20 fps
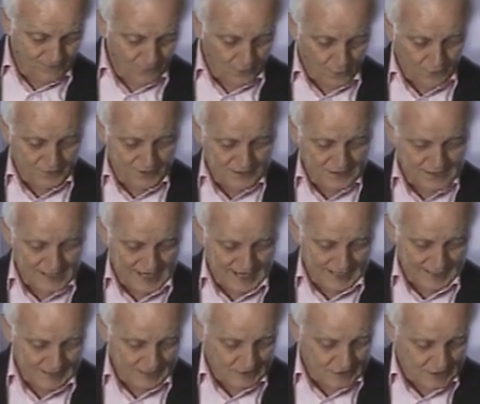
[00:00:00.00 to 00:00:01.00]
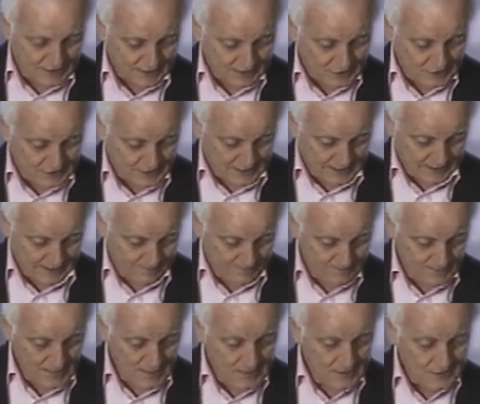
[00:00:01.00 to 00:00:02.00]
forth his hand and touched
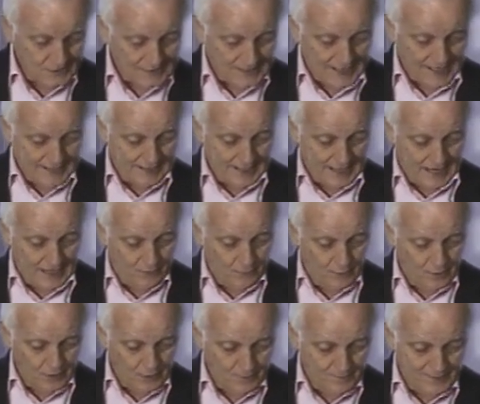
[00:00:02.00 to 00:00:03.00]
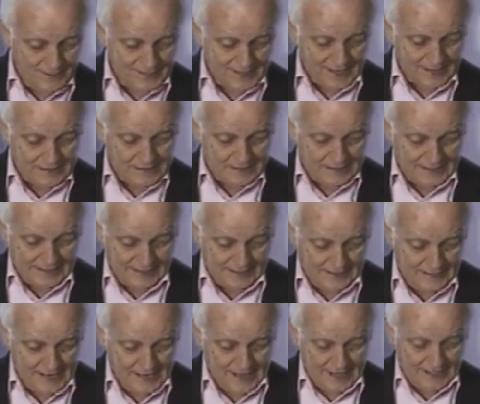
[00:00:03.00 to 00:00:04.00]
him, saying, I will be thy
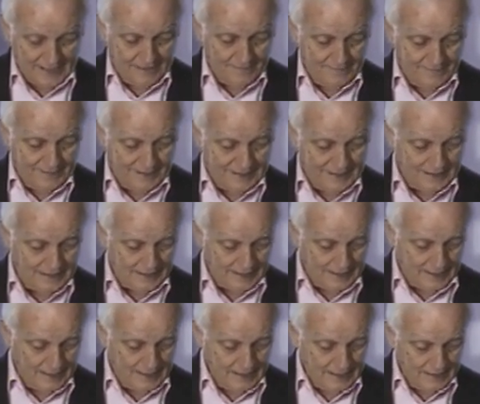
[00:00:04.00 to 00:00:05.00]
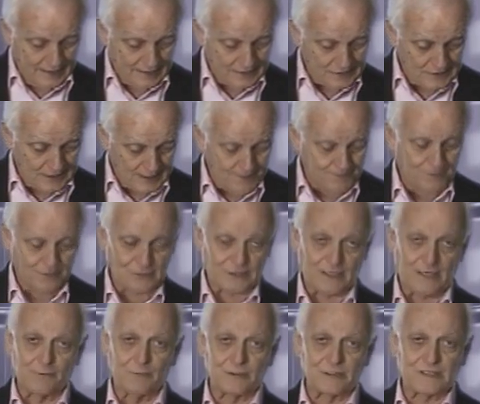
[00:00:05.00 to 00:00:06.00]
clean. And immediately his
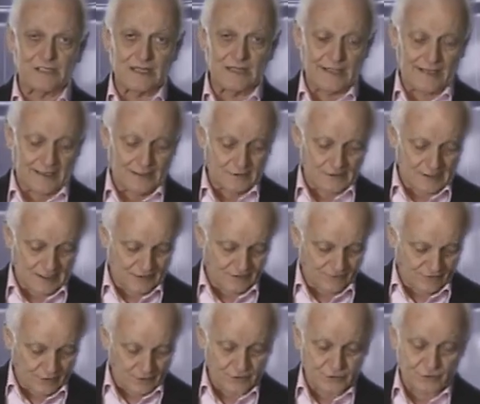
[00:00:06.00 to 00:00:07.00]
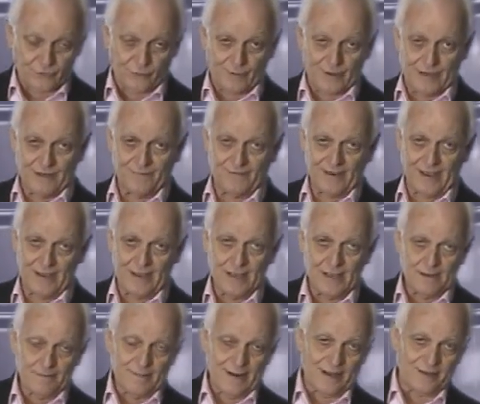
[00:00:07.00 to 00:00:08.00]
leprosy was cleansed. That's verse 3 of eight,
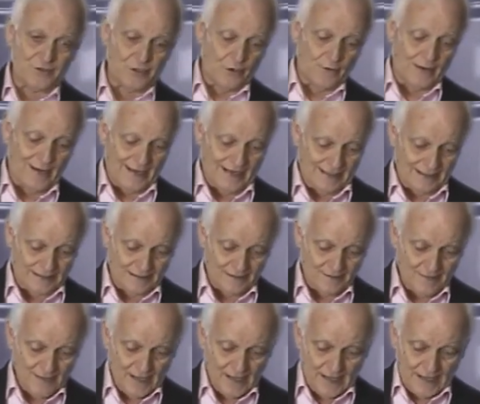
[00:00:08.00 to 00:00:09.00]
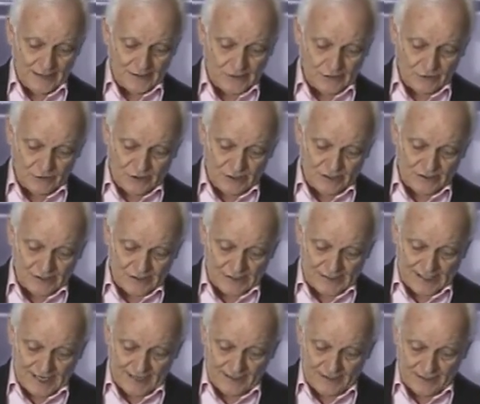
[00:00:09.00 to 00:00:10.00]
Matthew 8. And so Jesus
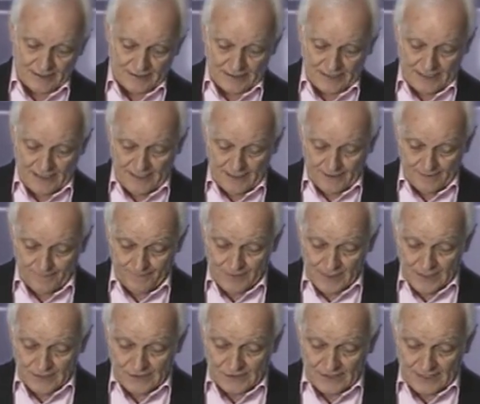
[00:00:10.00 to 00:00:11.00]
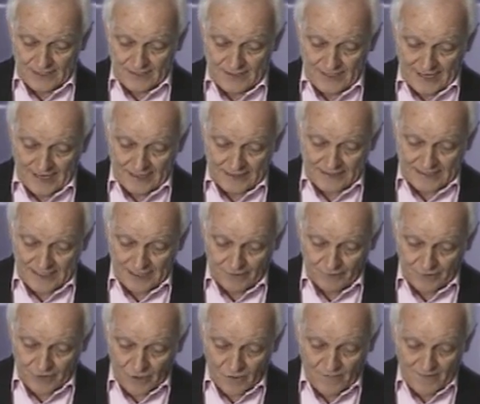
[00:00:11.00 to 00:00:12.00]
saith unto him, See thou
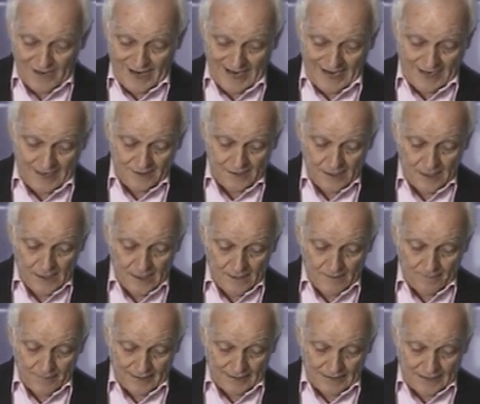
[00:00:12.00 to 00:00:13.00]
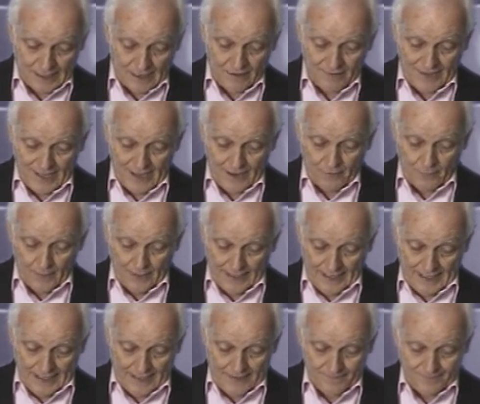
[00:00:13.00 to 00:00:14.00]
tell no man, but go thy
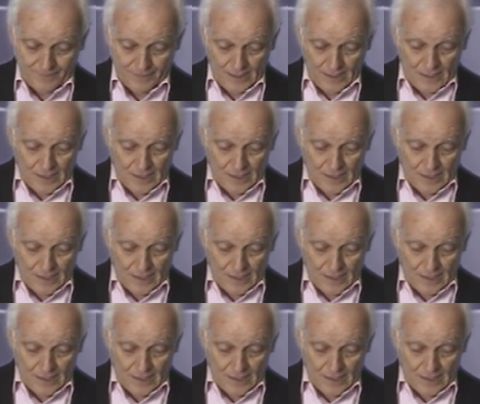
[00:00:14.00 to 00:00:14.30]
way